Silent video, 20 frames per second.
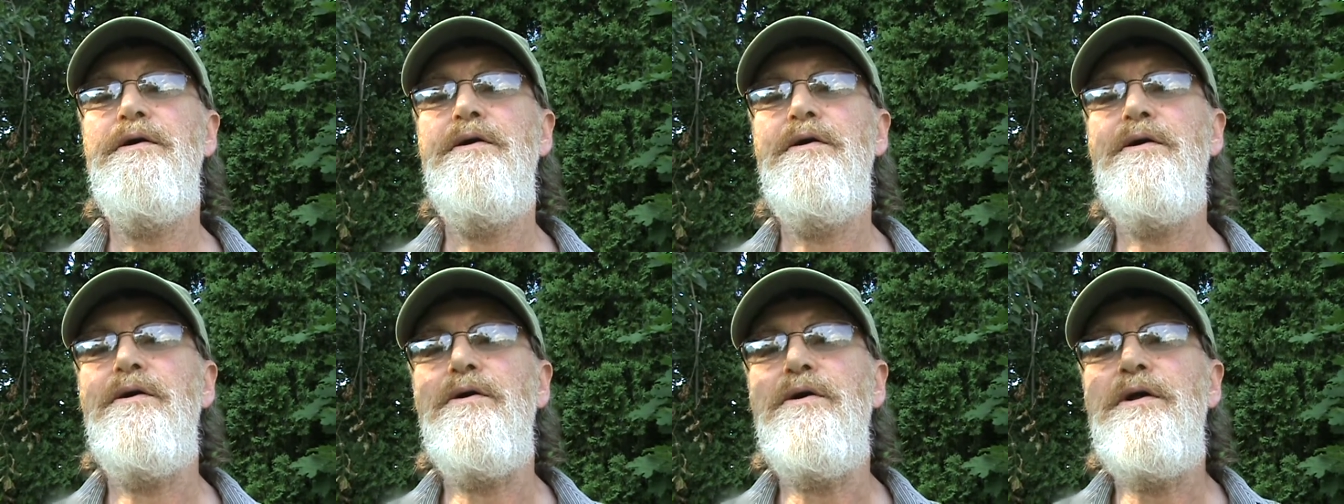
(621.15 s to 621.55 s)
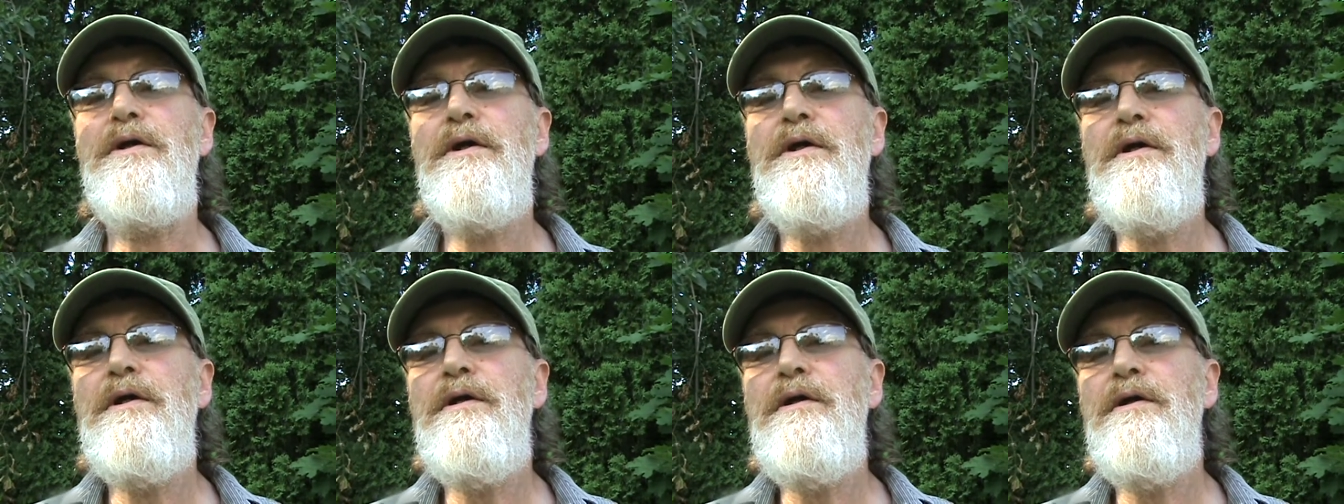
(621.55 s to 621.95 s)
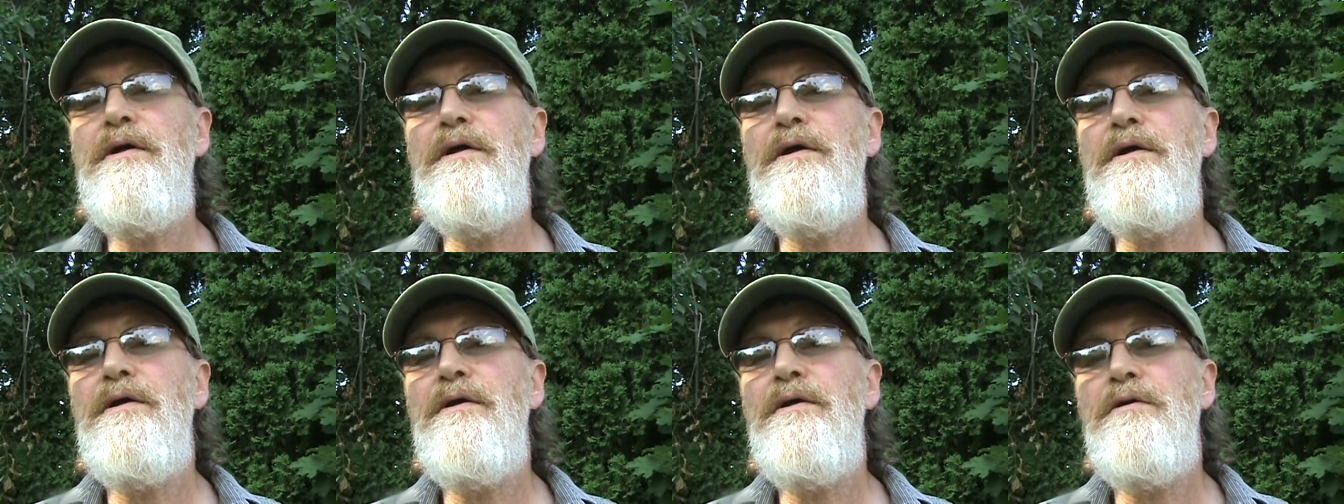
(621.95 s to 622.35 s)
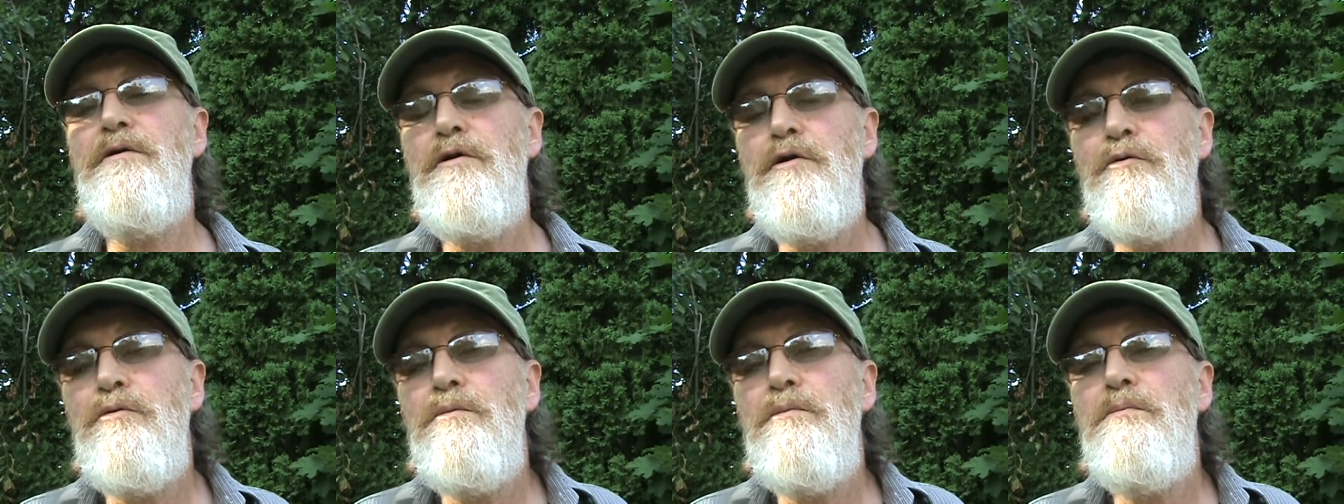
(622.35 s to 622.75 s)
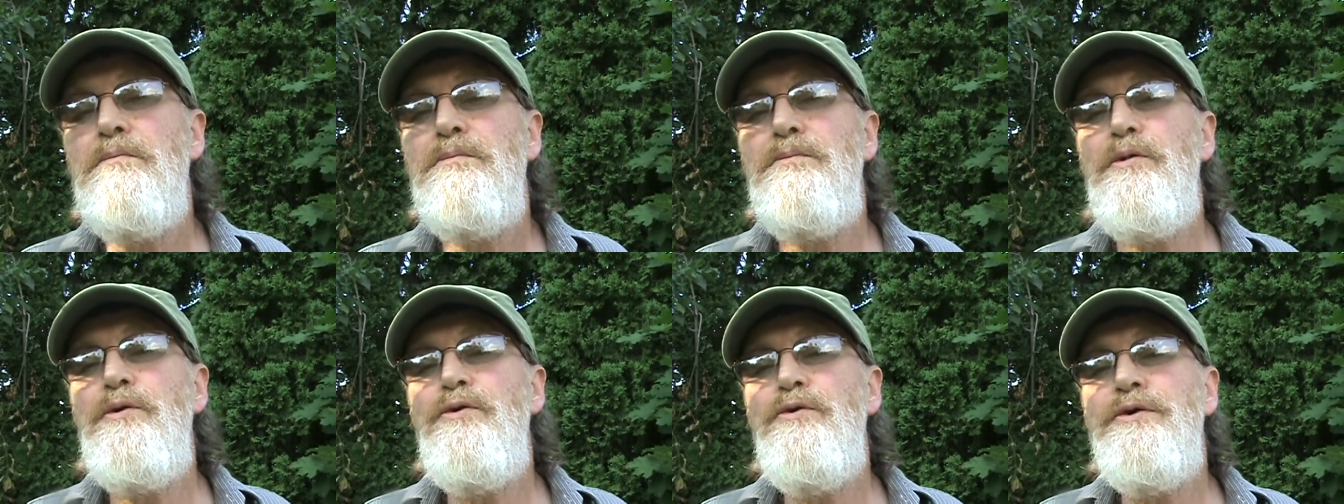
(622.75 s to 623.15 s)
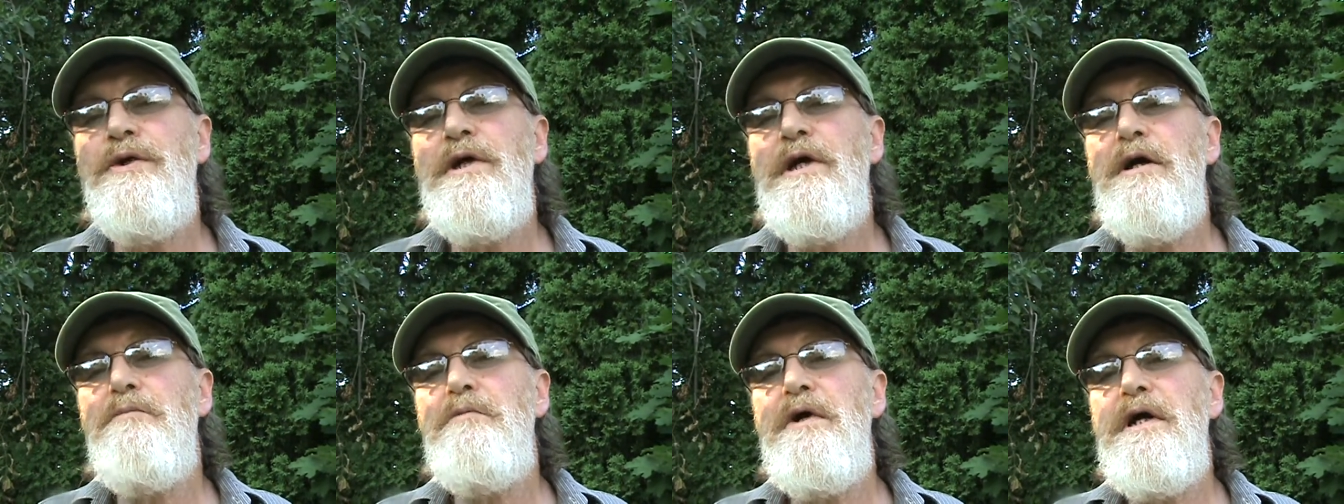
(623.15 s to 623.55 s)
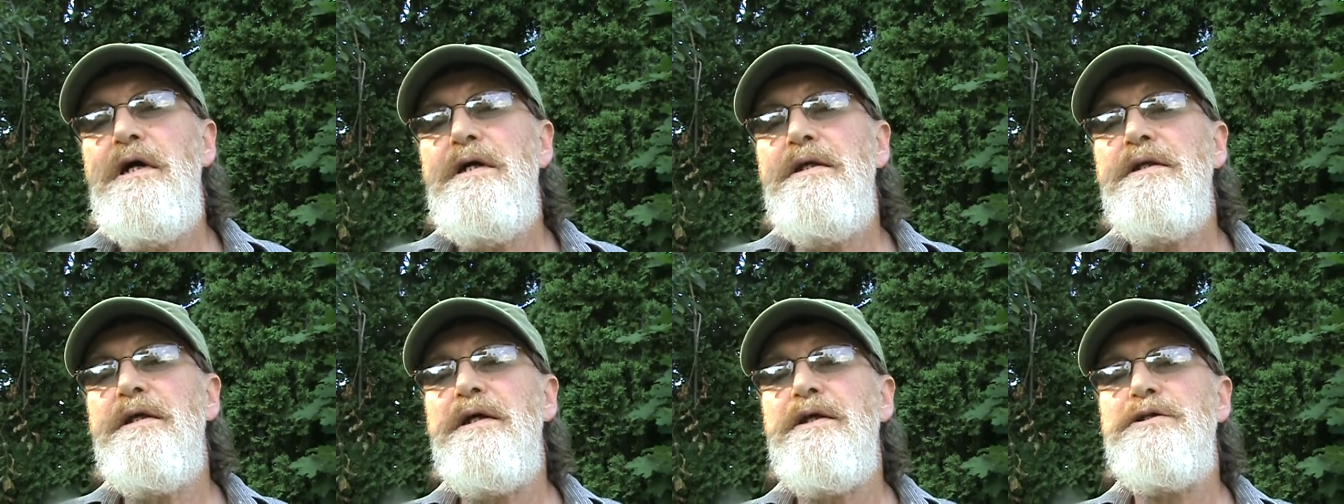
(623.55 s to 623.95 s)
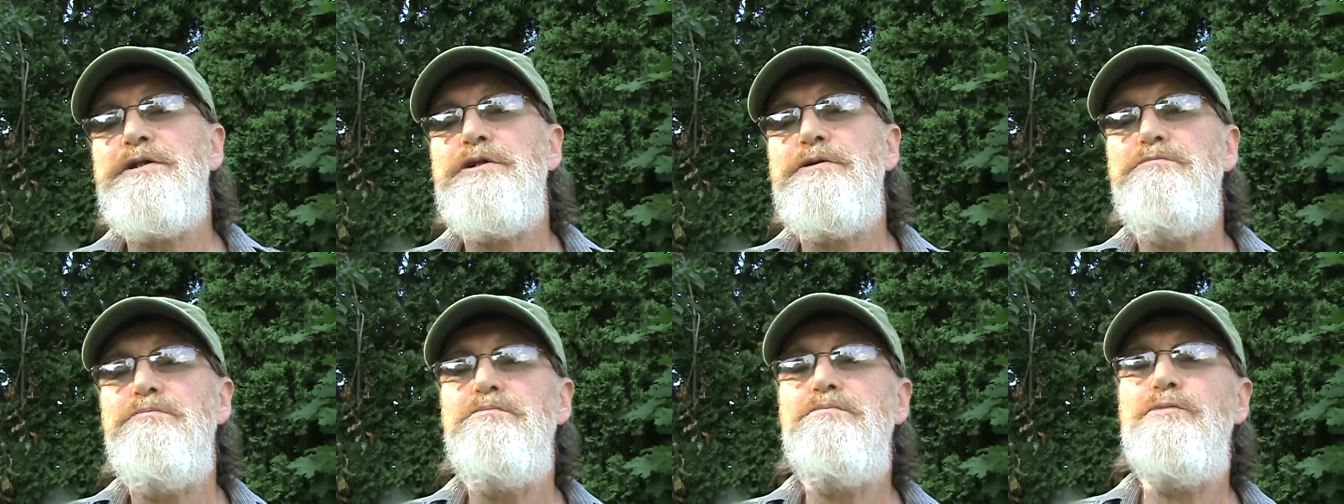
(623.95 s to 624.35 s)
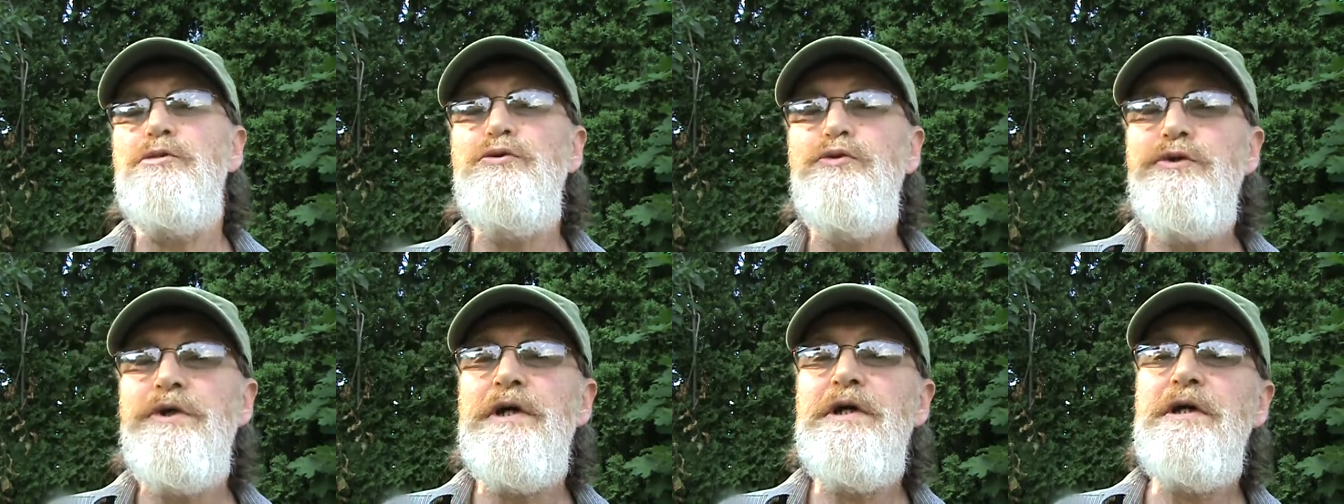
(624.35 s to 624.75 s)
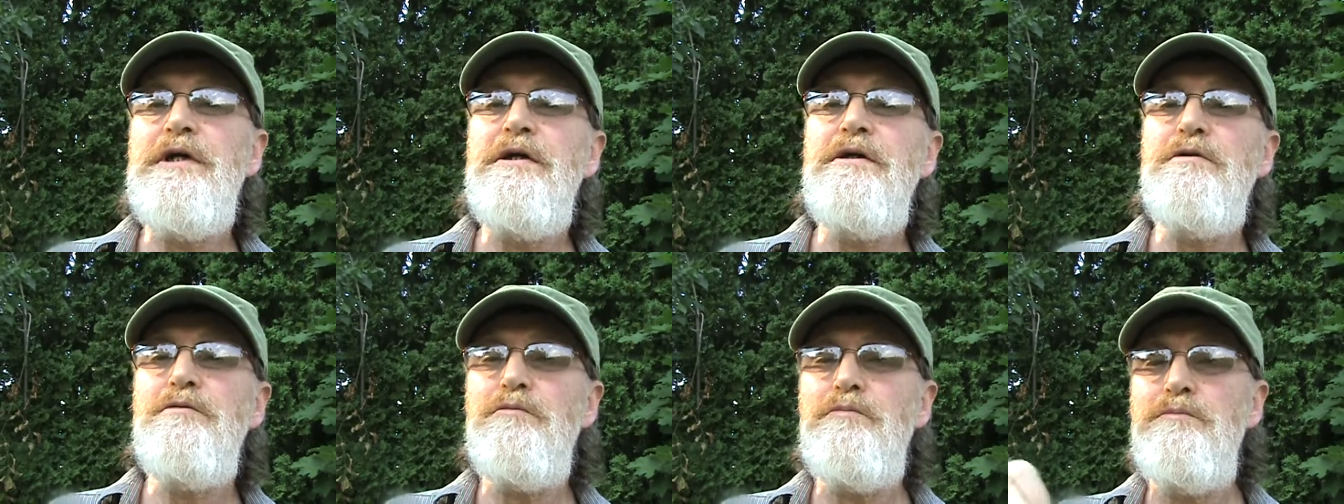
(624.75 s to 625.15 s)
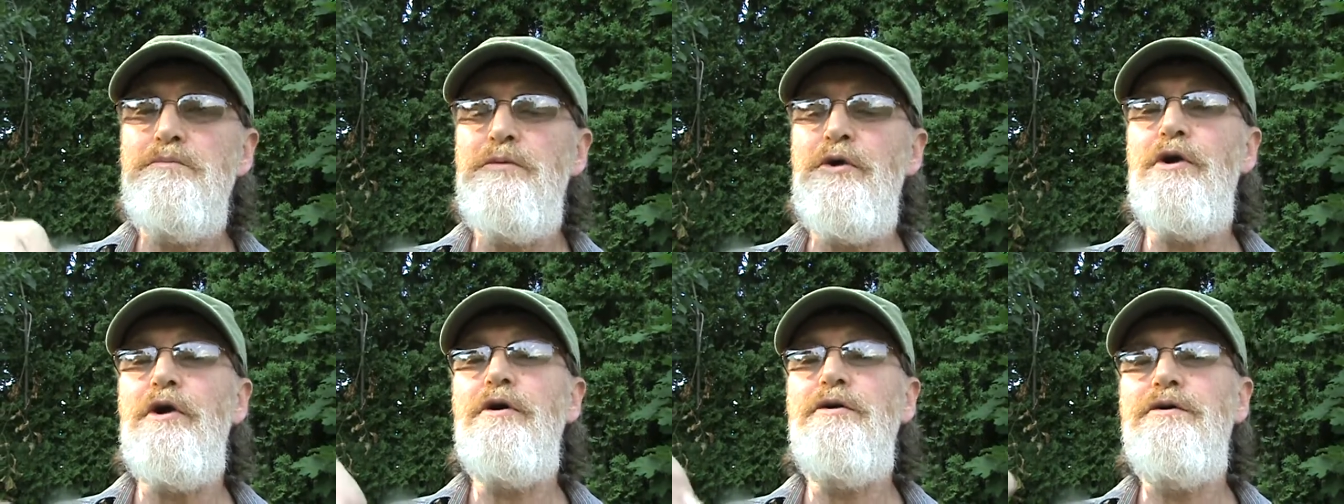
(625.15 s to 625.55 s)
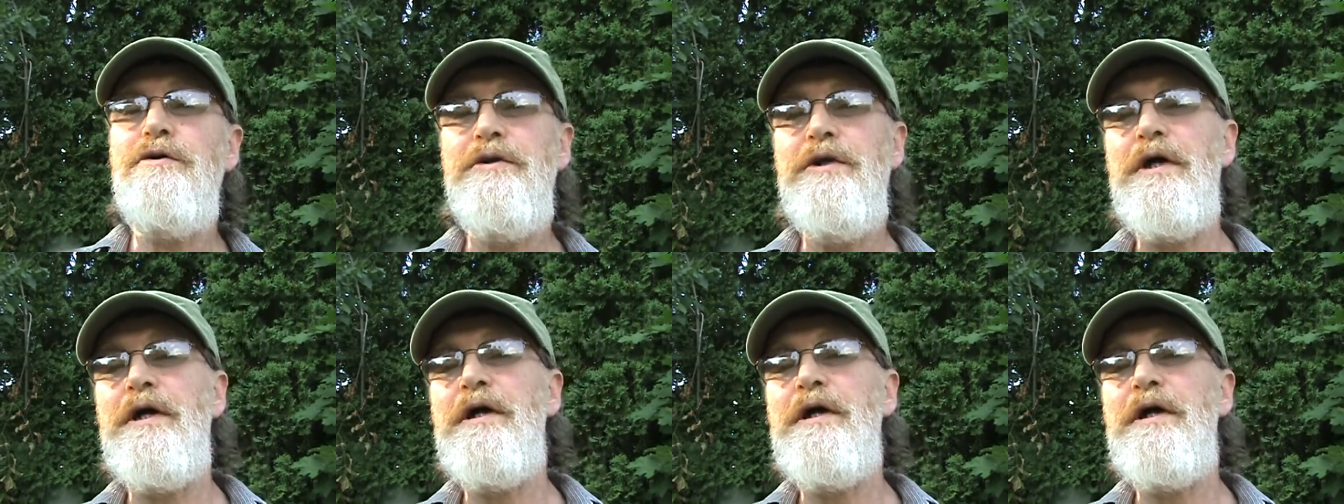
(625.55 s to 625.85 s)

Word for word: Okay? Buddha this Buddha, Bud,